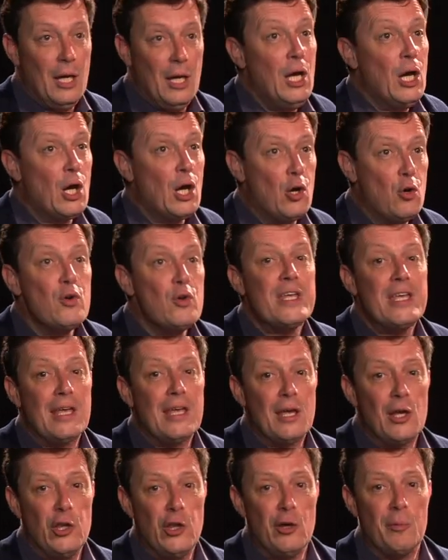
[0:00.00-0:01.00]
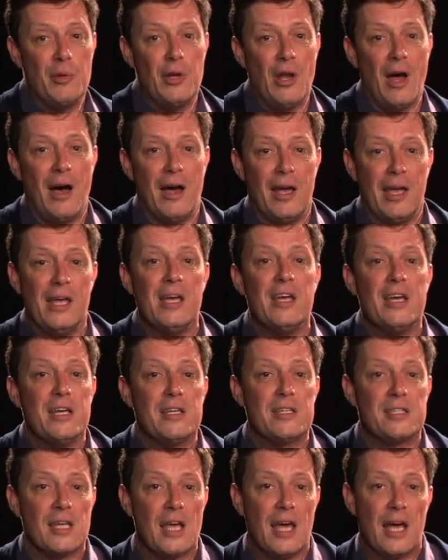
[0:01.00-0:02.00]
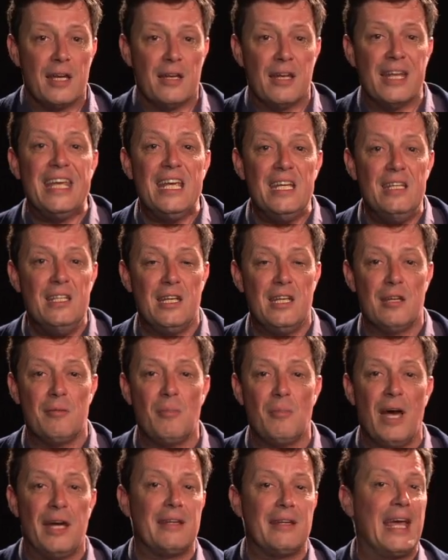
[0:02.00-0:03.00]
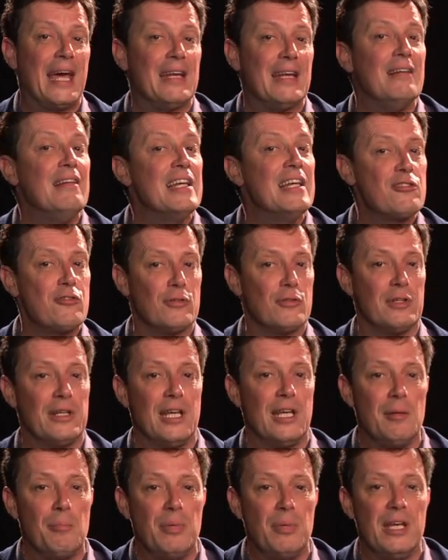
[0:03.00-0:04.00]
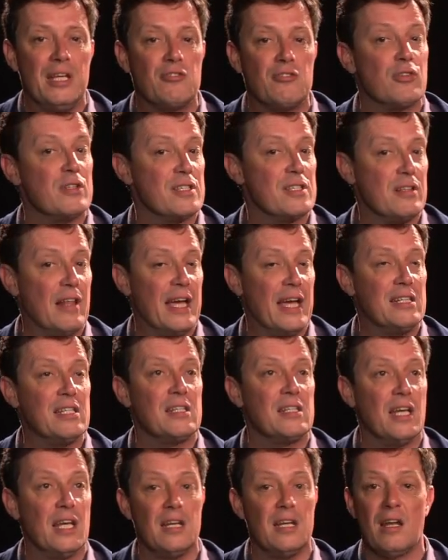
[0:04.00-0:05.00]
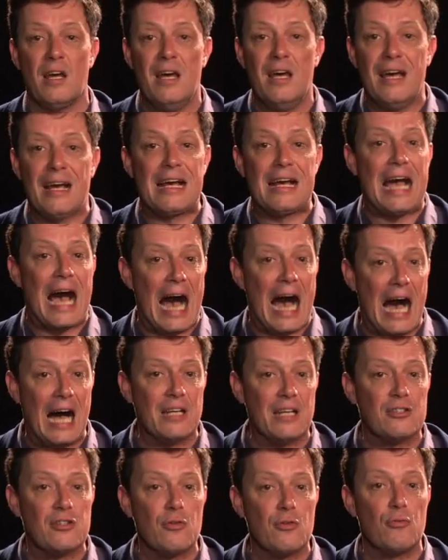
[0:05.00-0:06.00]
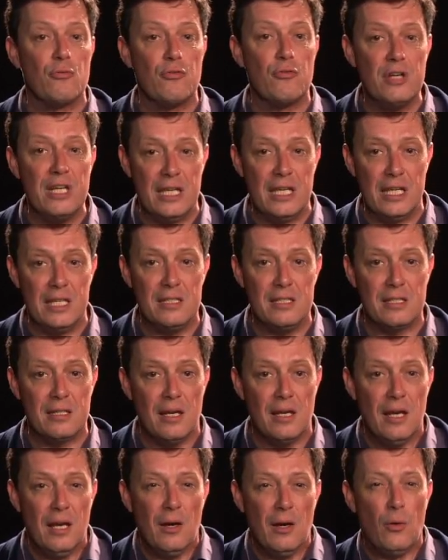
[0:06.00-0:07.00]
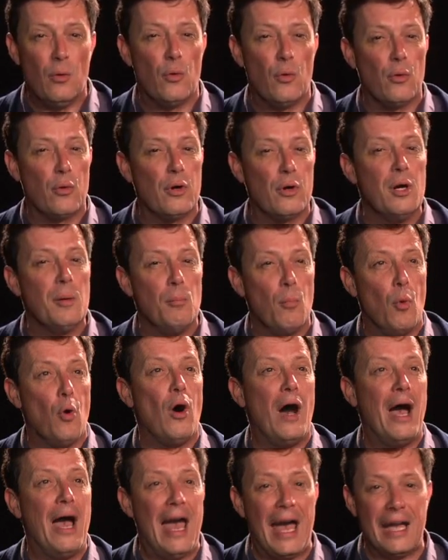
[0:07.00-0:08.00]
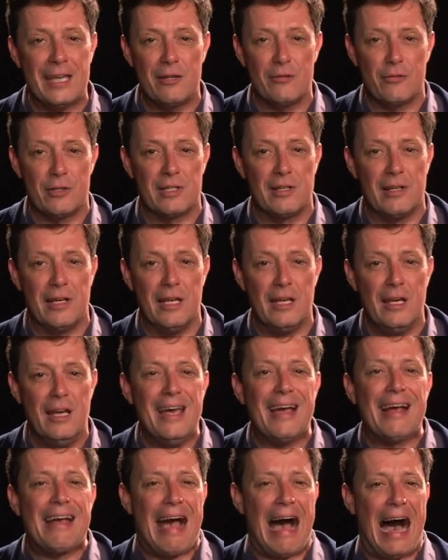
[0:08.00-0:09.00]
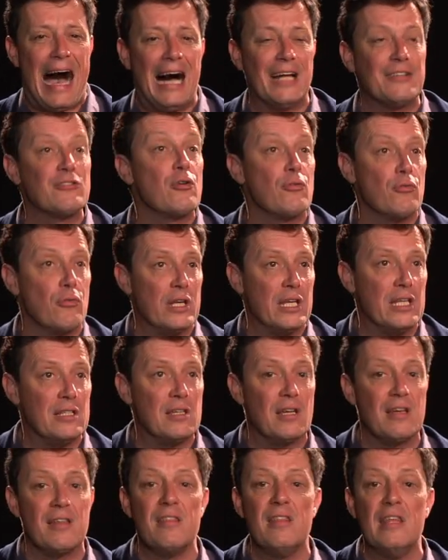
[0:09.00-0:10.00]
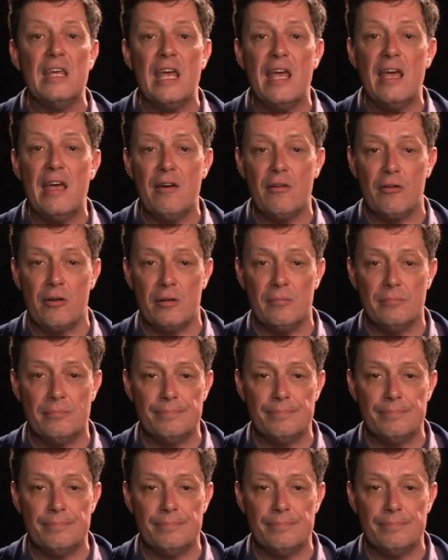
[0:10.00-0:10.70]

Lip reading: KuukiYomenai is an idiom and can literally be translated in can't read, or more accurately, can't read the air.